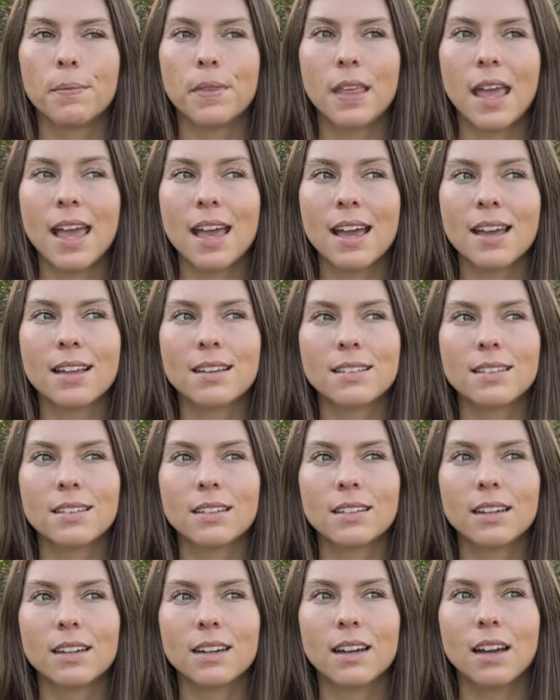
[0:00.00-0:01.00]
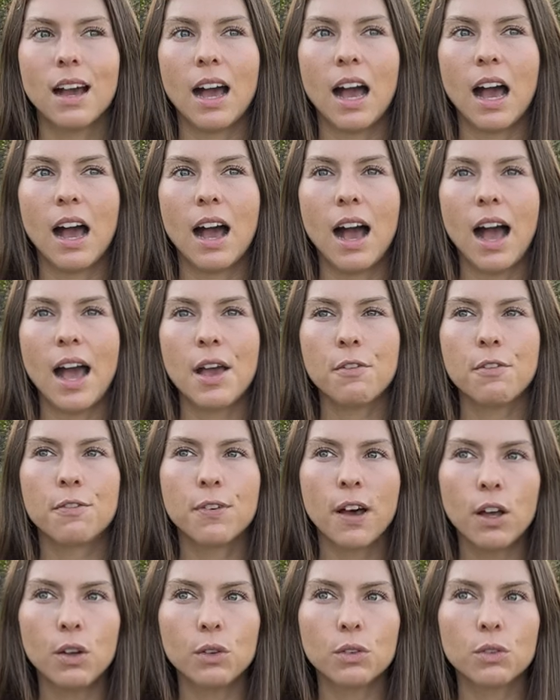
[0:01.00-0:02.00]
And I
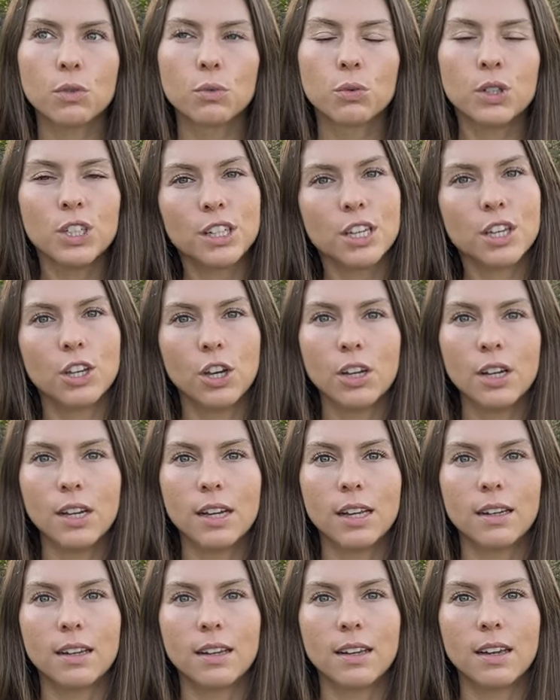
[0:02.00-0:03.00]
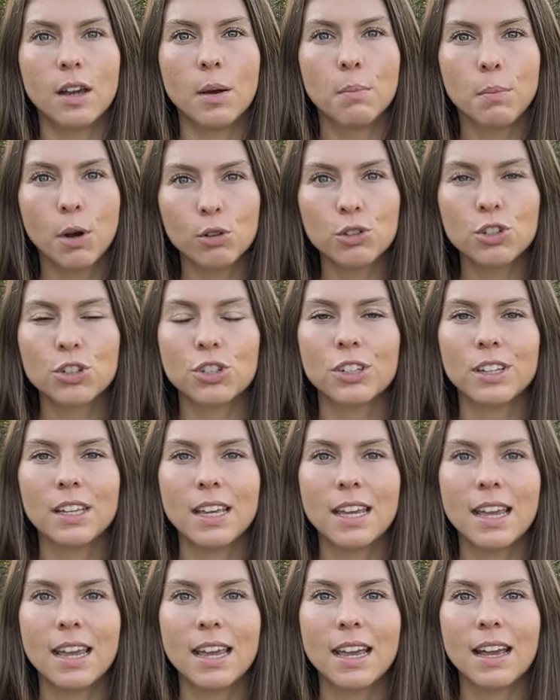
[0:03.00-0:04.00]
felt really good
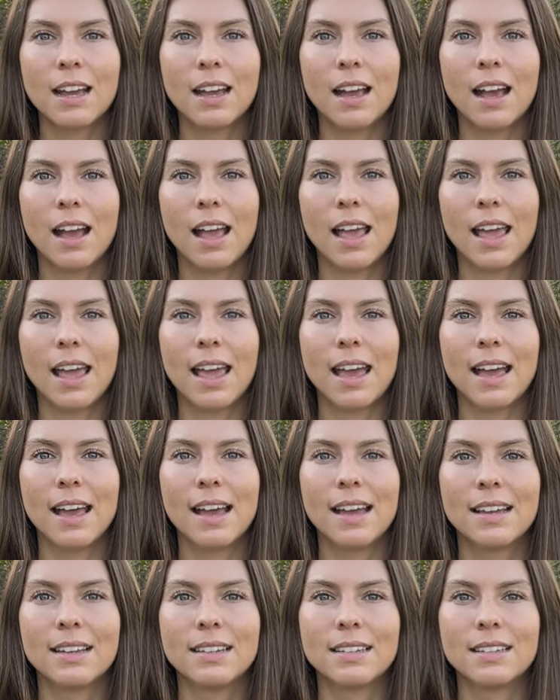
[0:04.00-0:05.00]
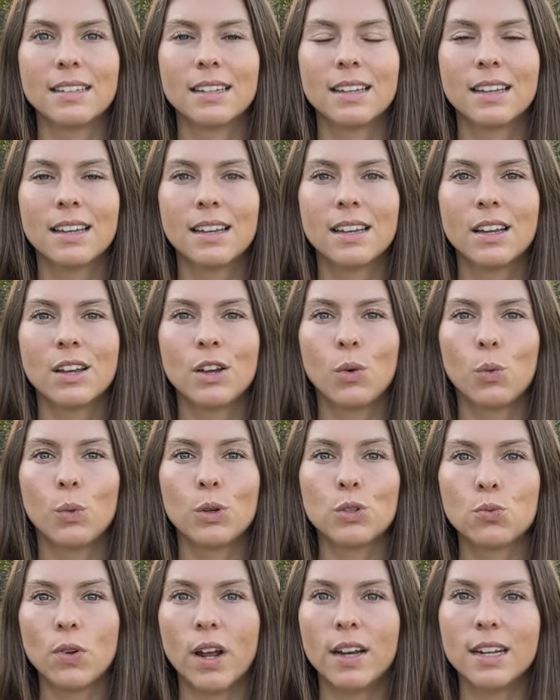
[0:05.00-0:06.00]
emotionally and
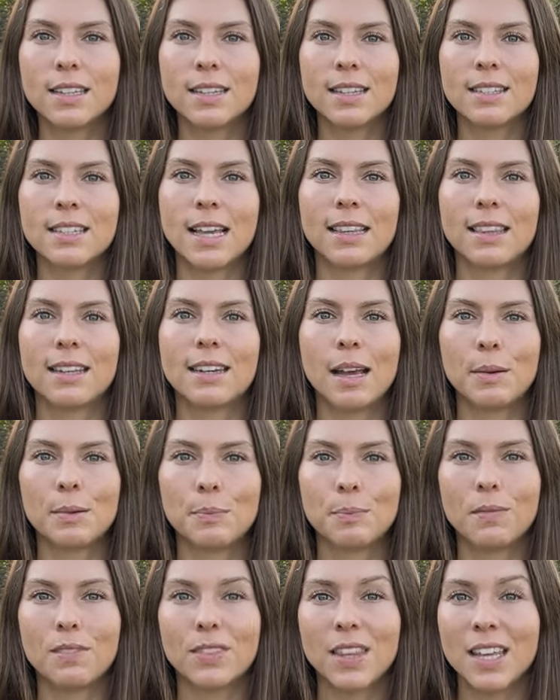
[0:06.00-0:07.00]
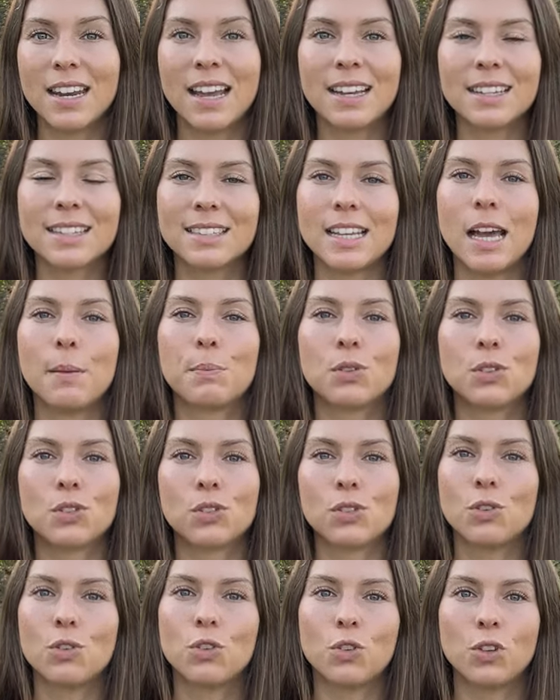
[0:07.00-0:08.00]
was ready to take the, ne the next steps
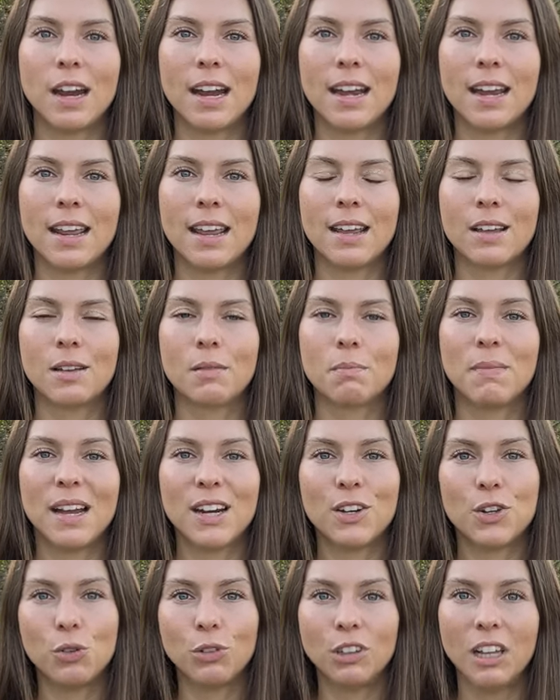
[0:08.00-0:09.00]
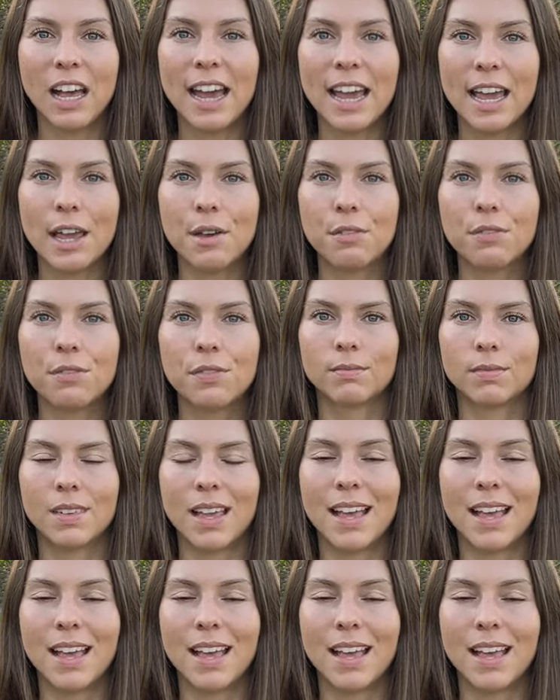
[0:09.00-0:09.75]
to creating my new life.